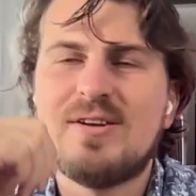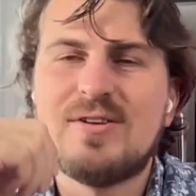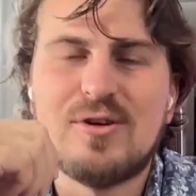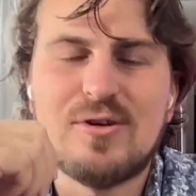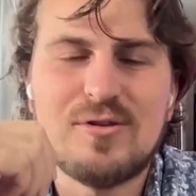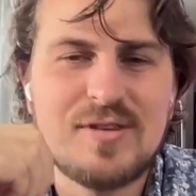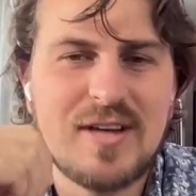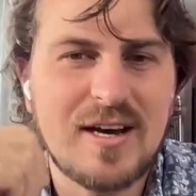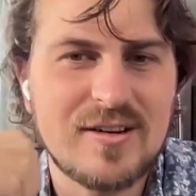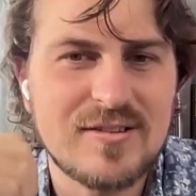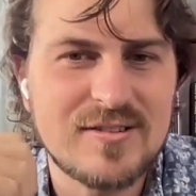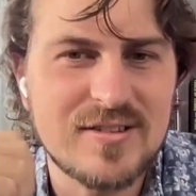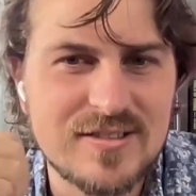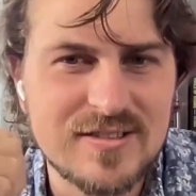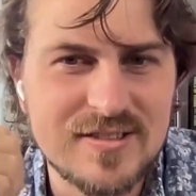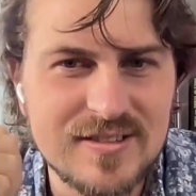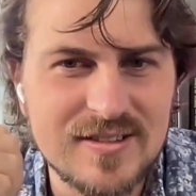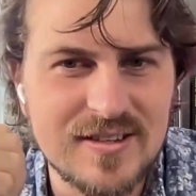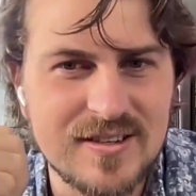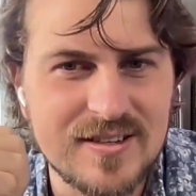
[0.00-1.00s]
no doubt
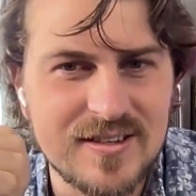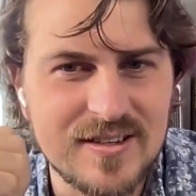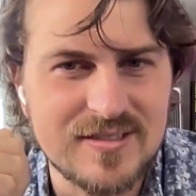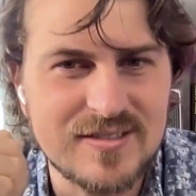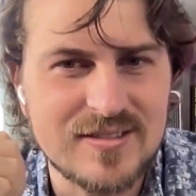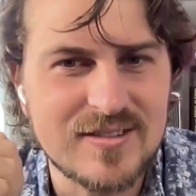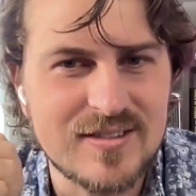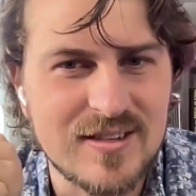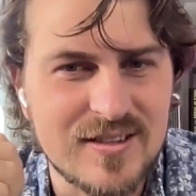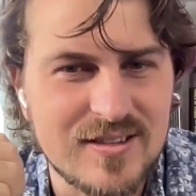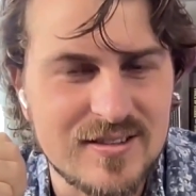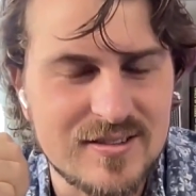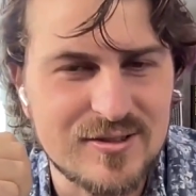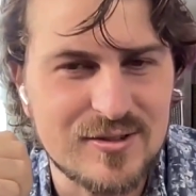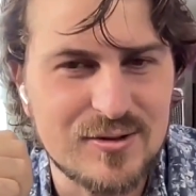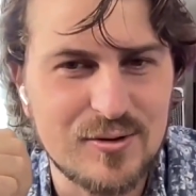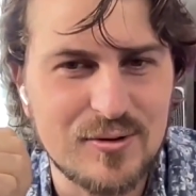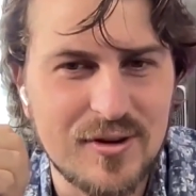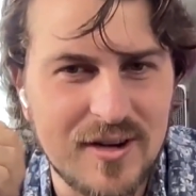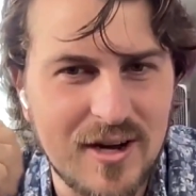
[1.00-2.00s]
it's
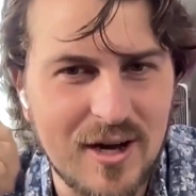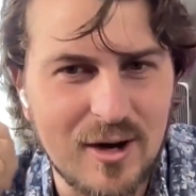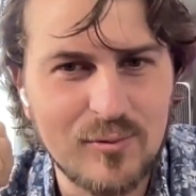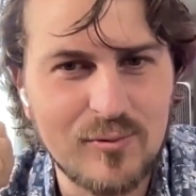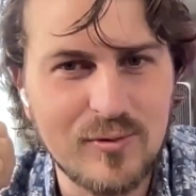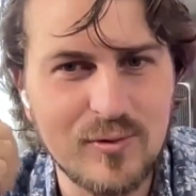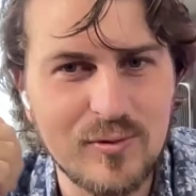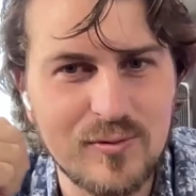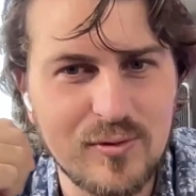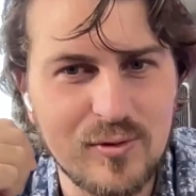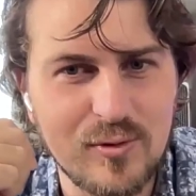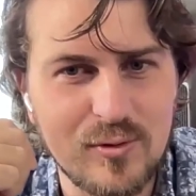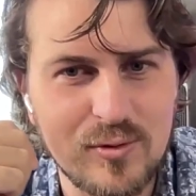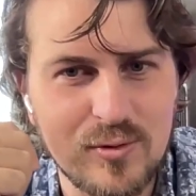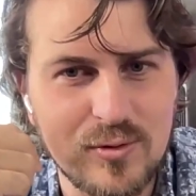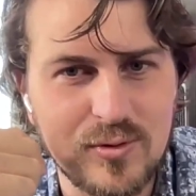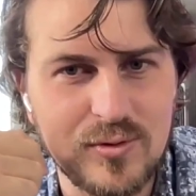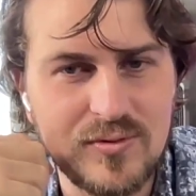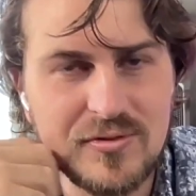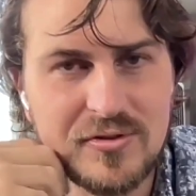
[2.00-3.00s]
good and helpful
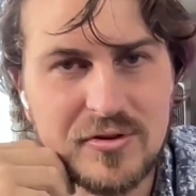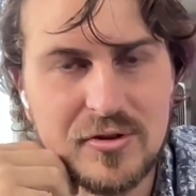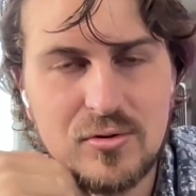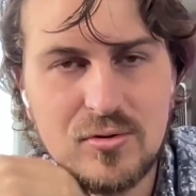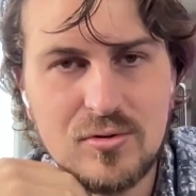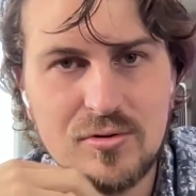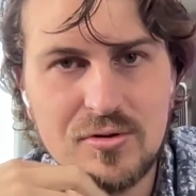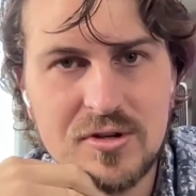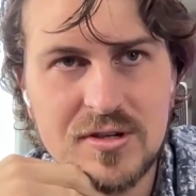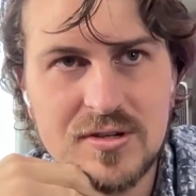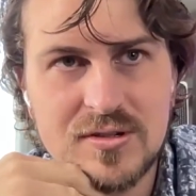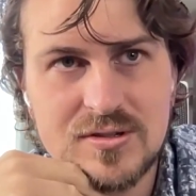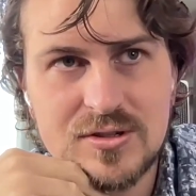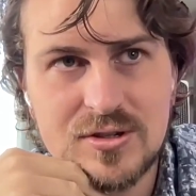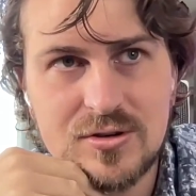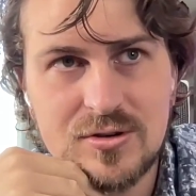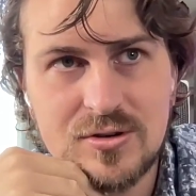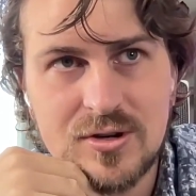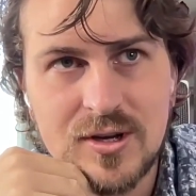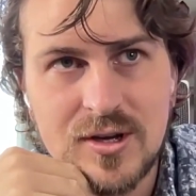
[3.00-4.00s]
for your audience.
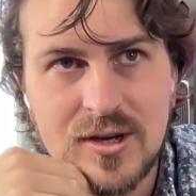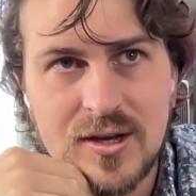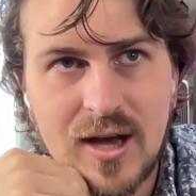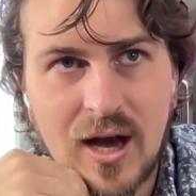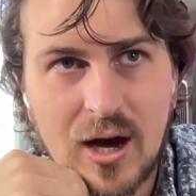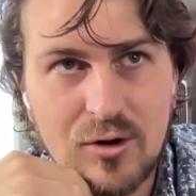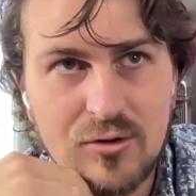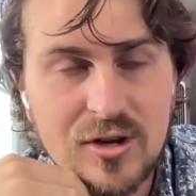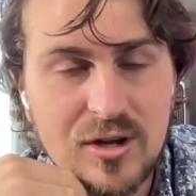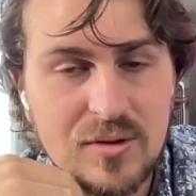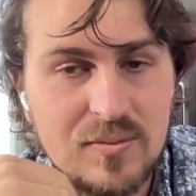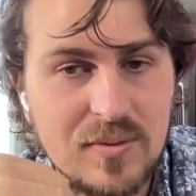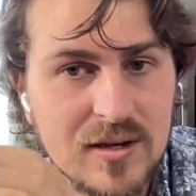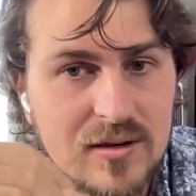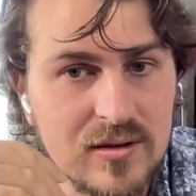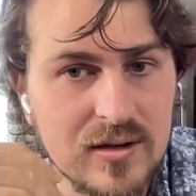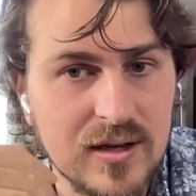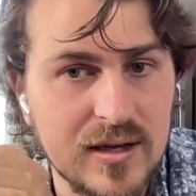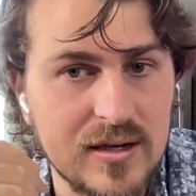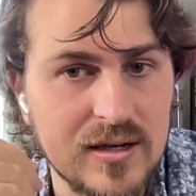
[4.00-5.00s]
So I would
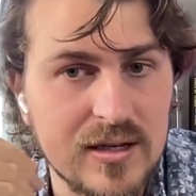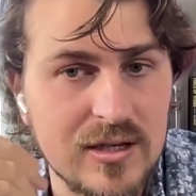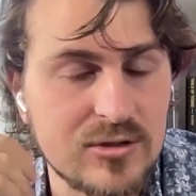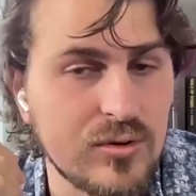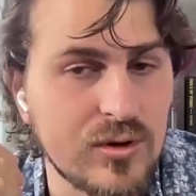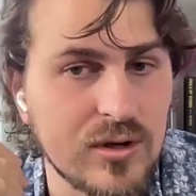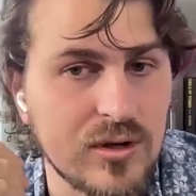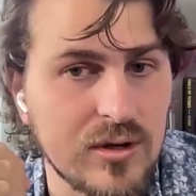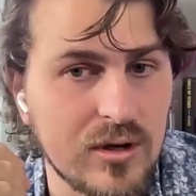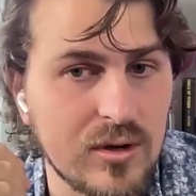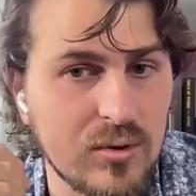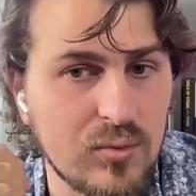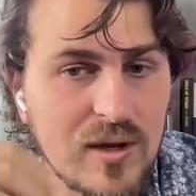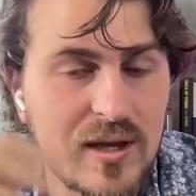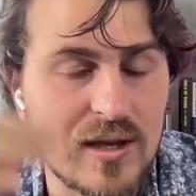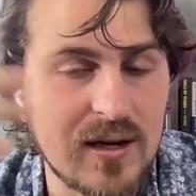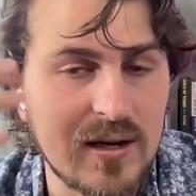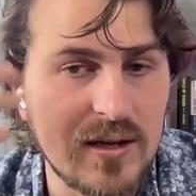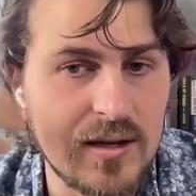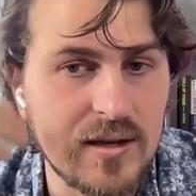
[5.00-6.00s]
recommend at least doing a
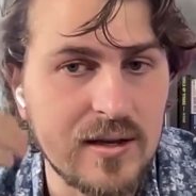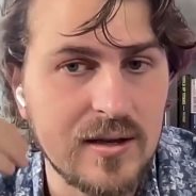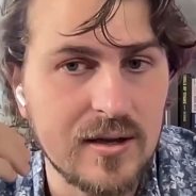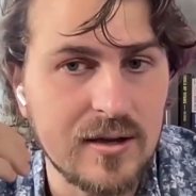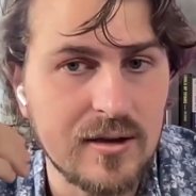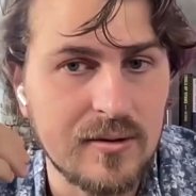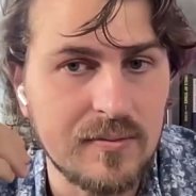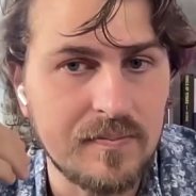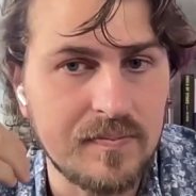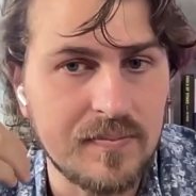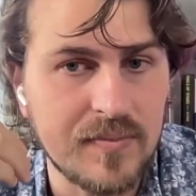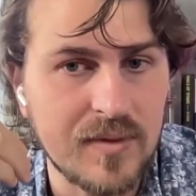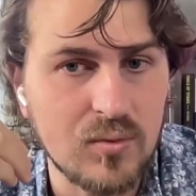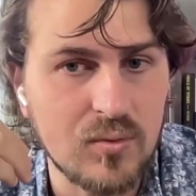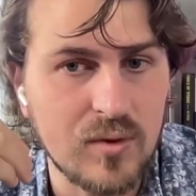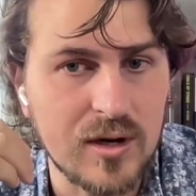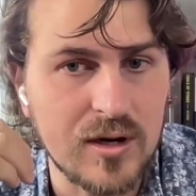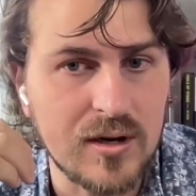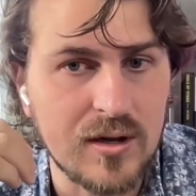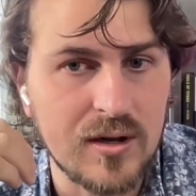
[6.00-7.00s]
weekly
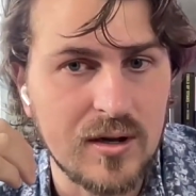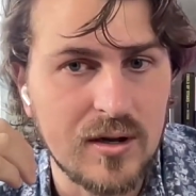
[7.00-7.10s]
one.